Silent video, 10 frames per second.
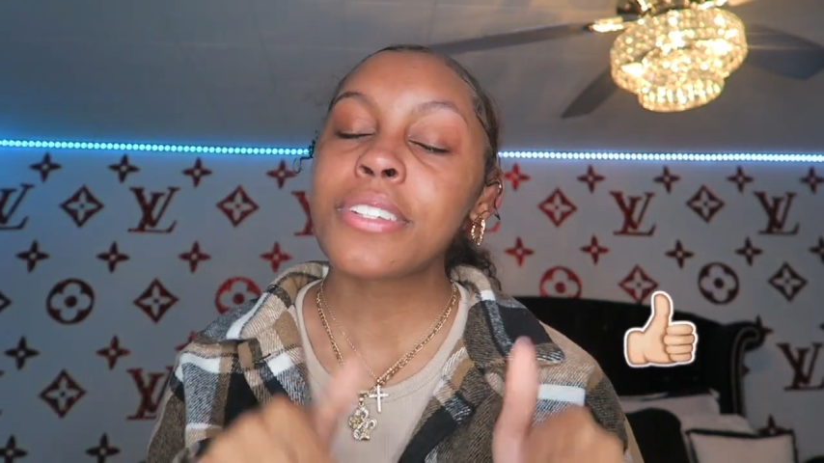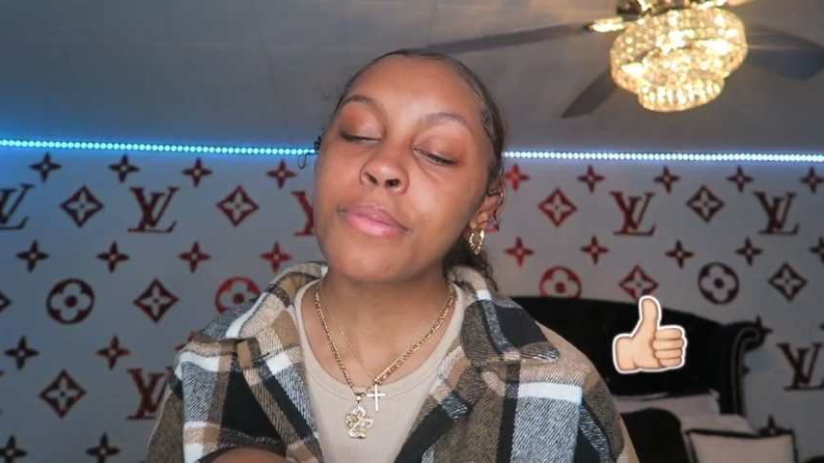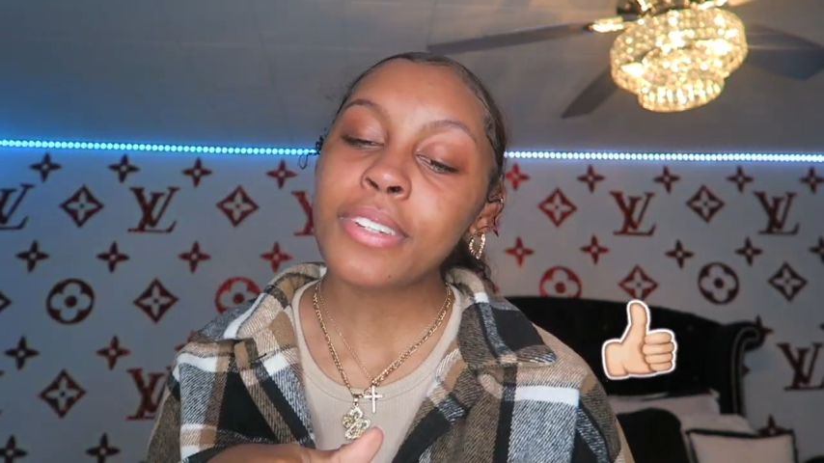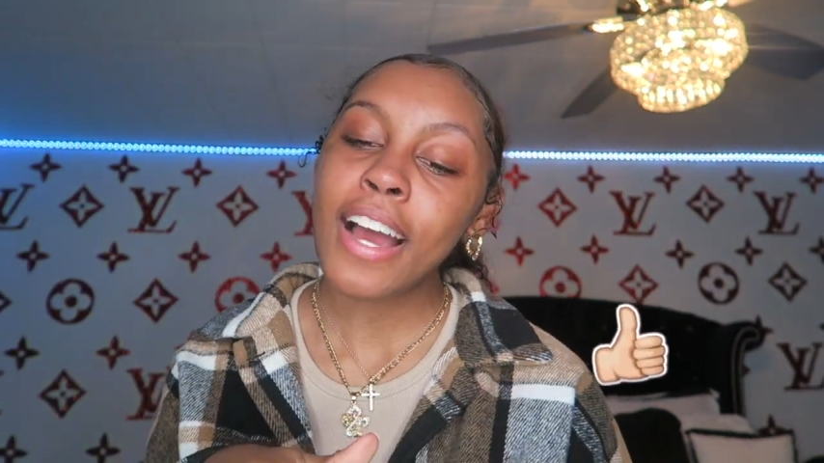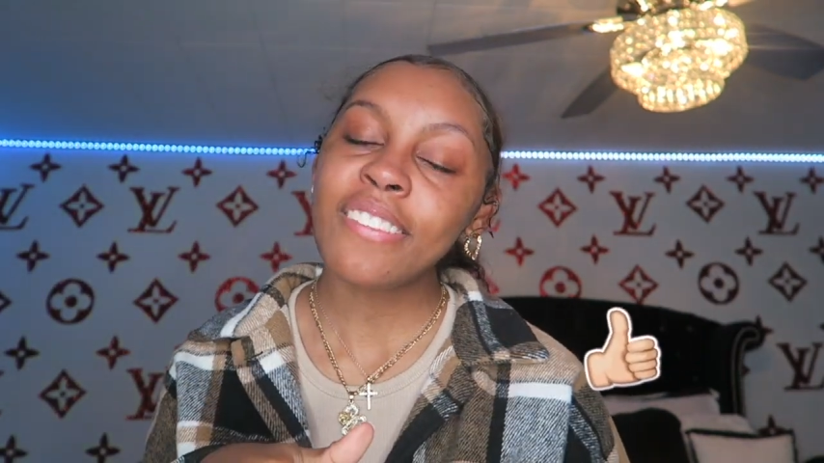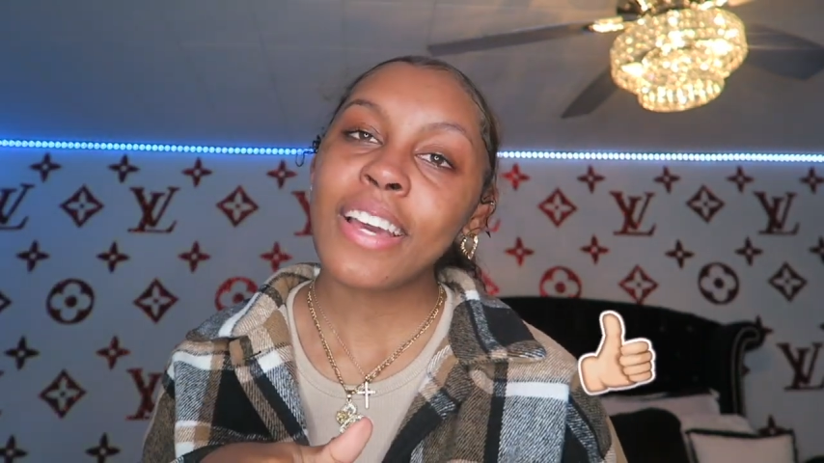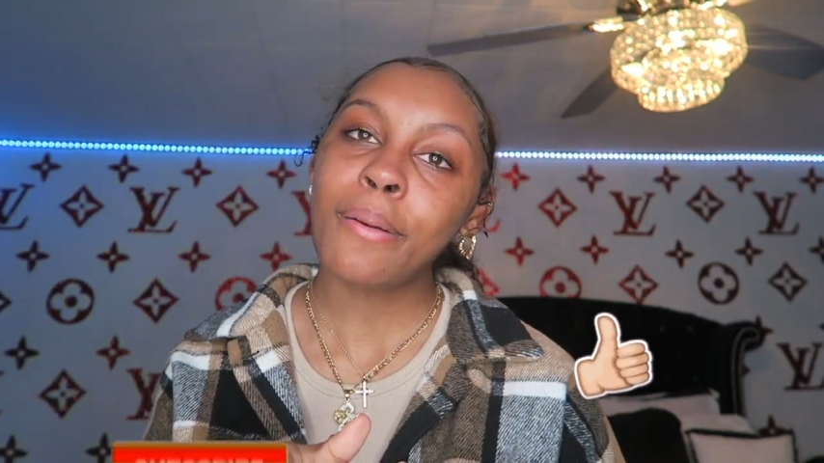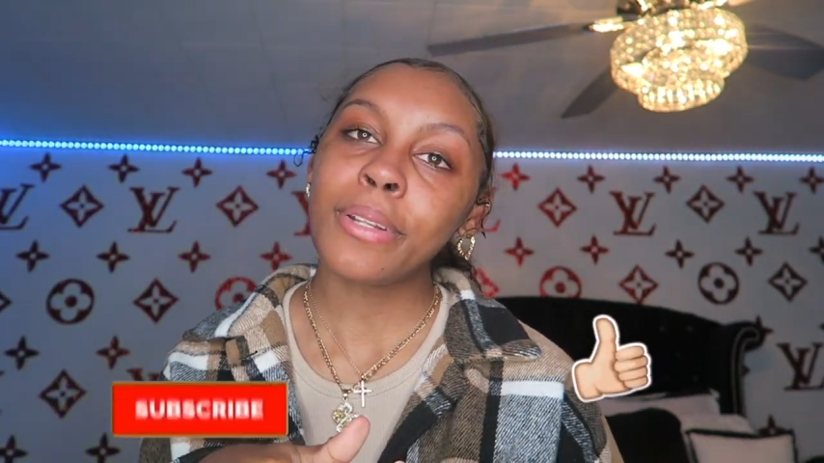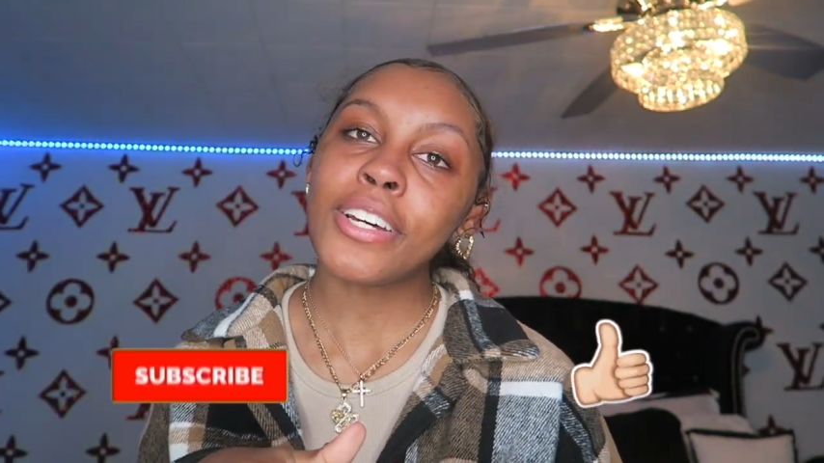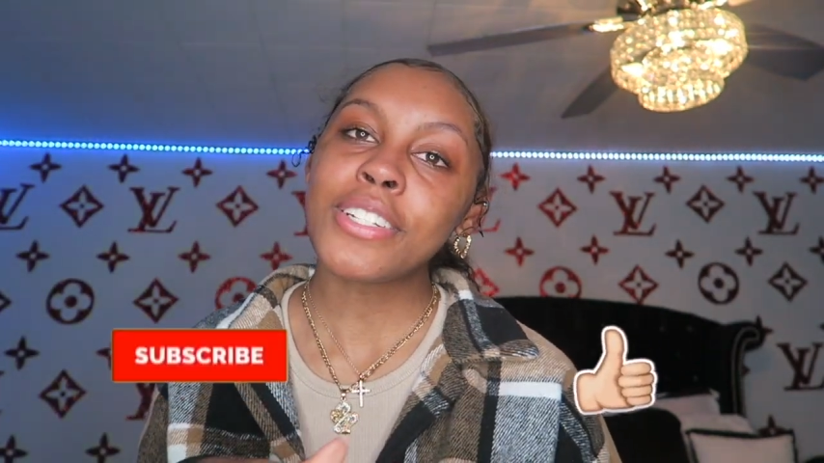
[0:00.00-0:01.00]
Subscribe
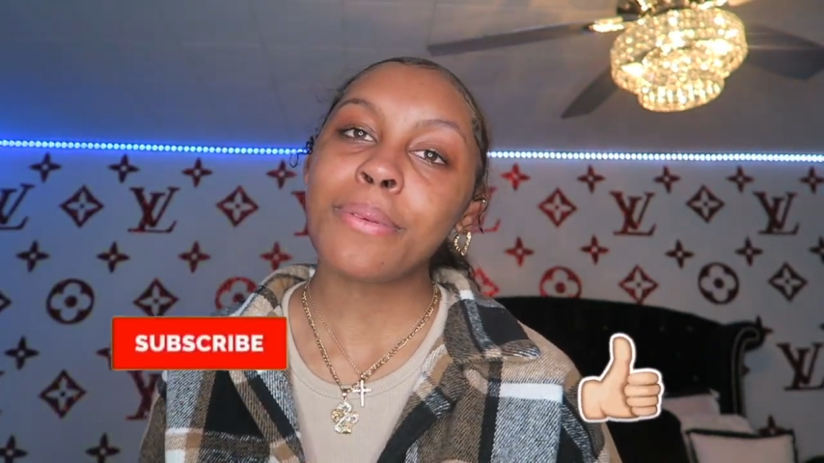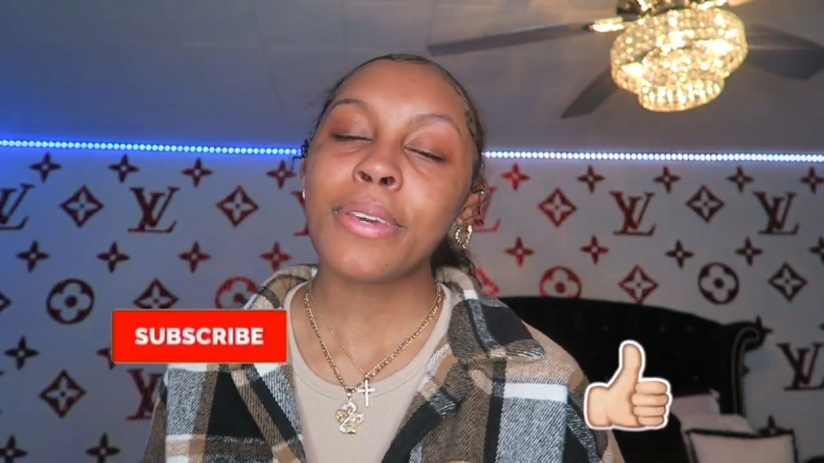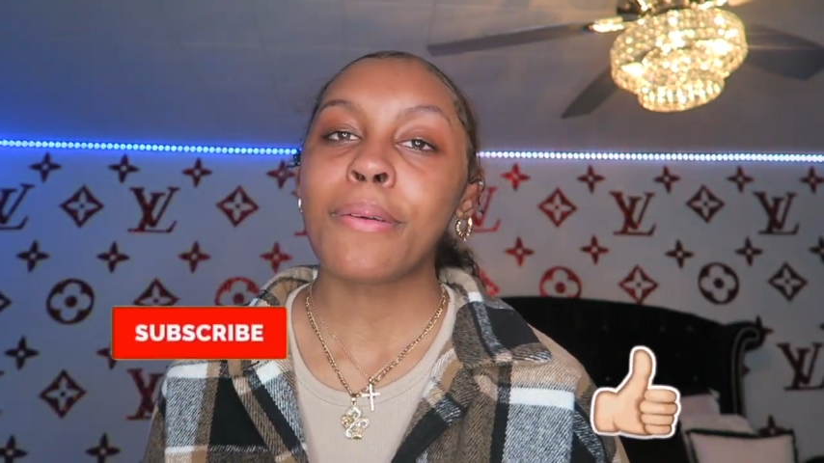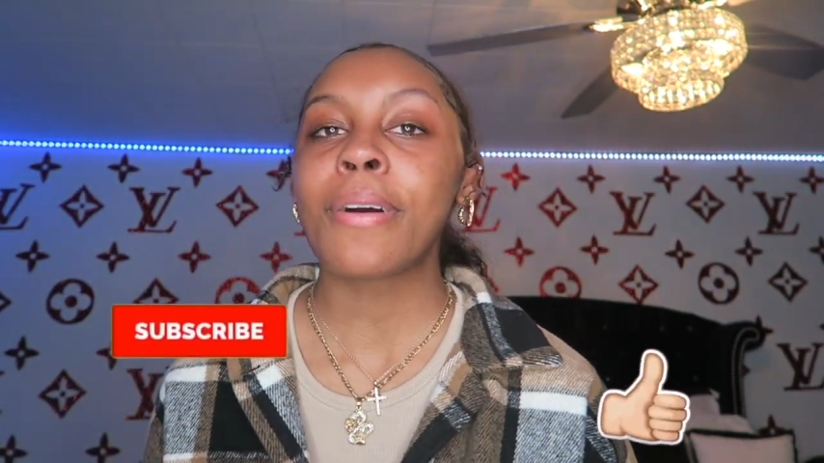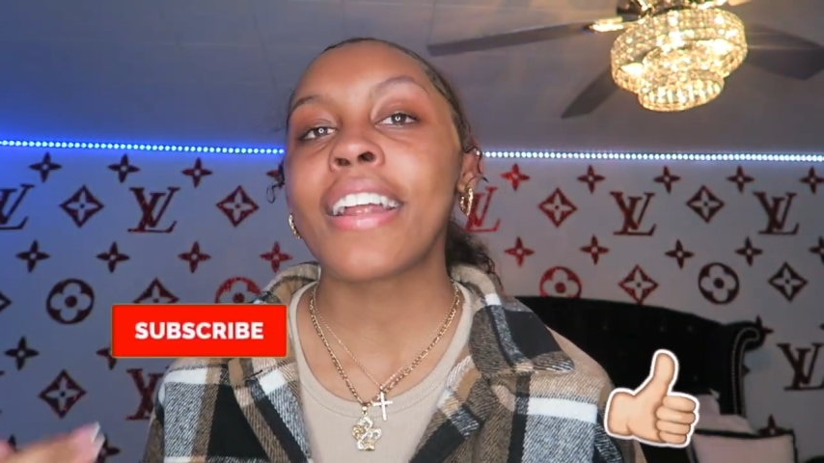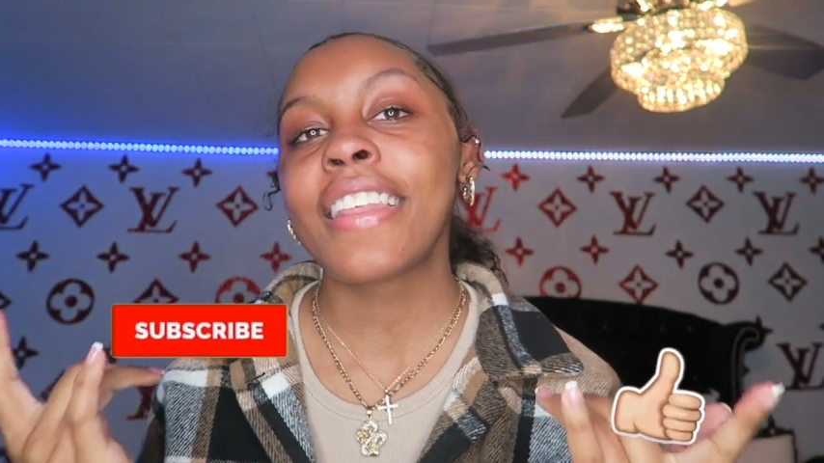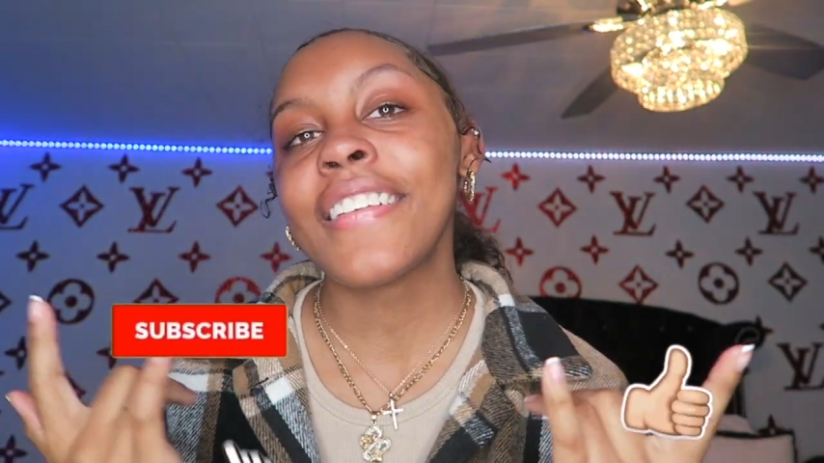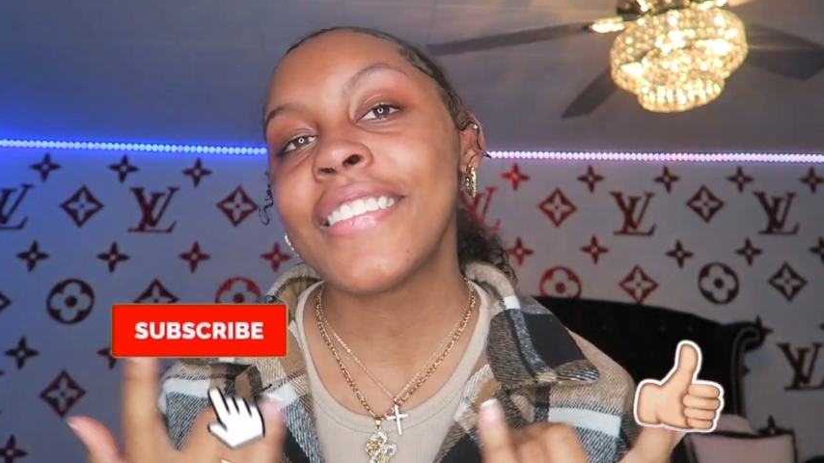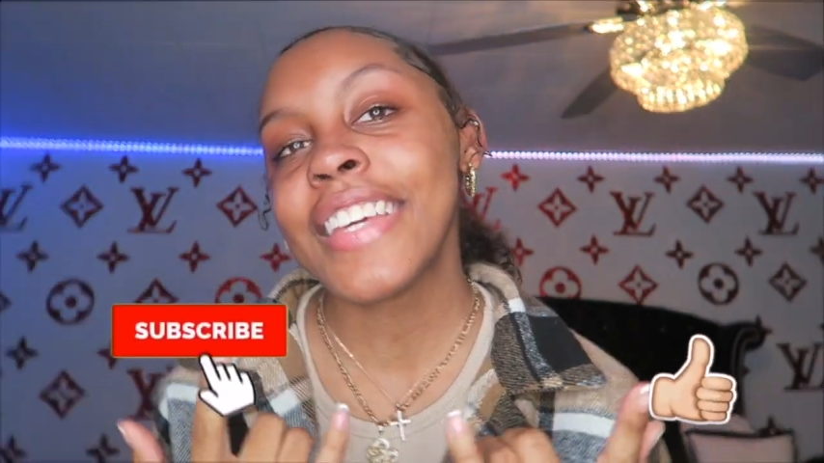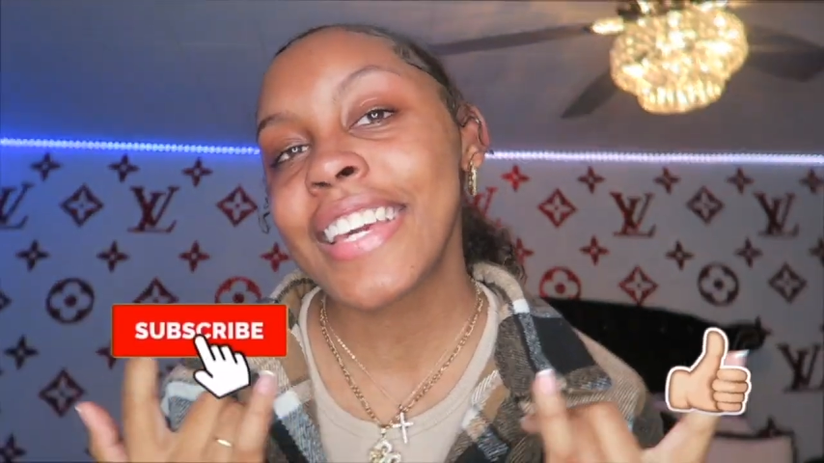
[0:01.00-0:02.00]
down below to be a part of
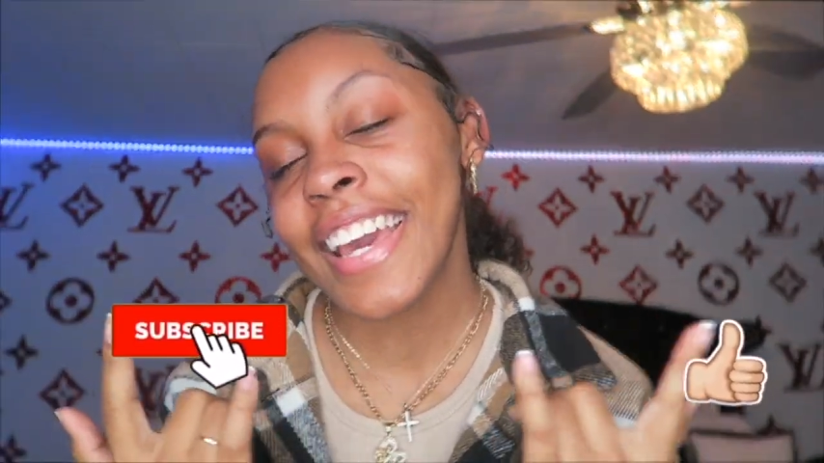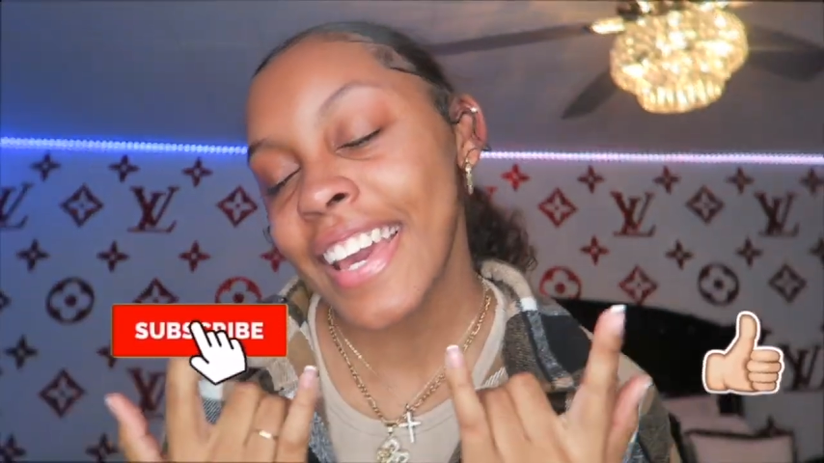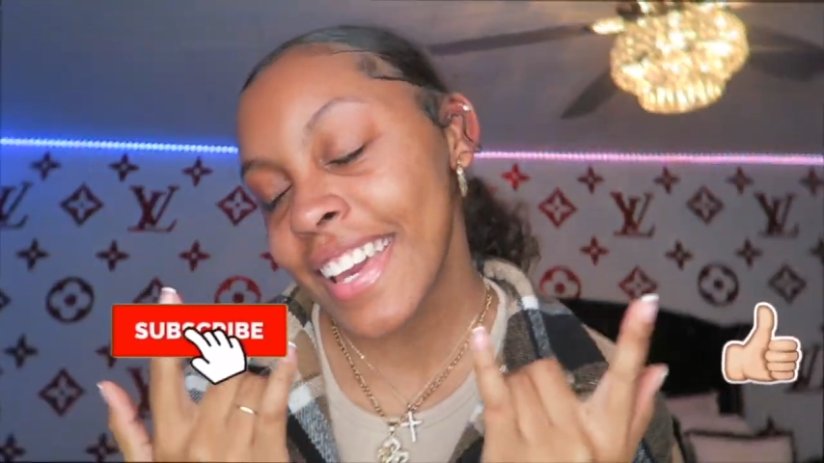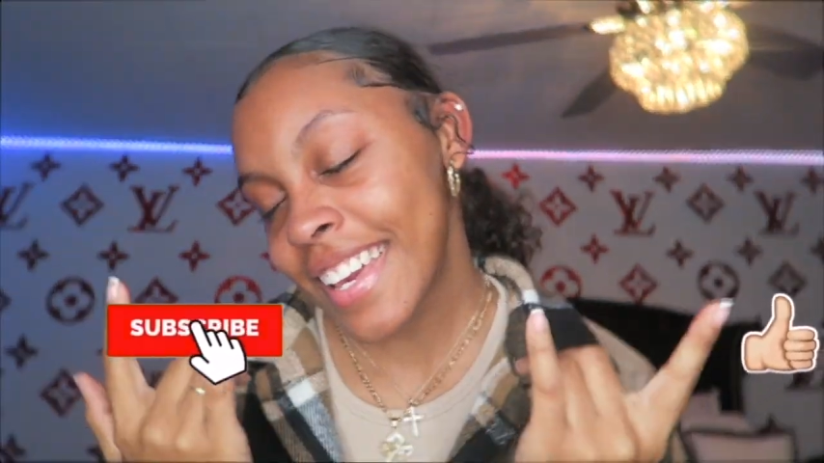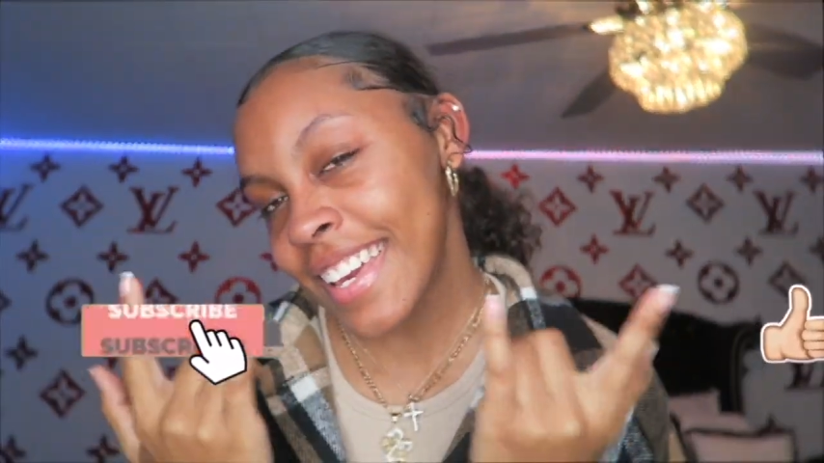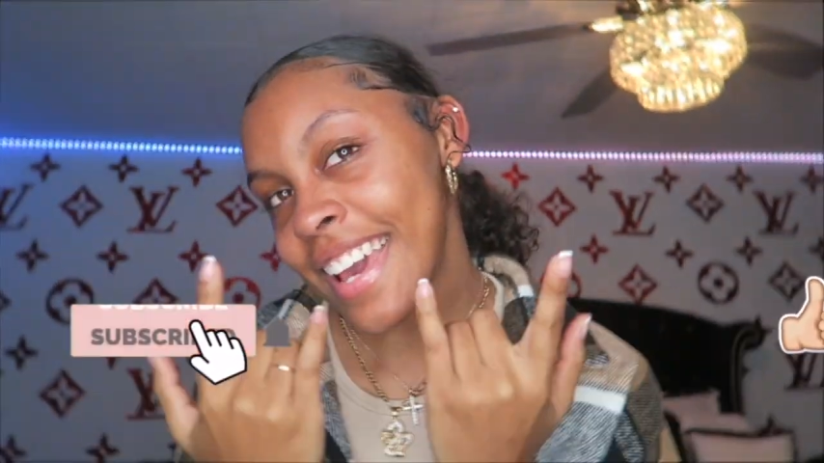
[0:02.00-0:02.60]
the VK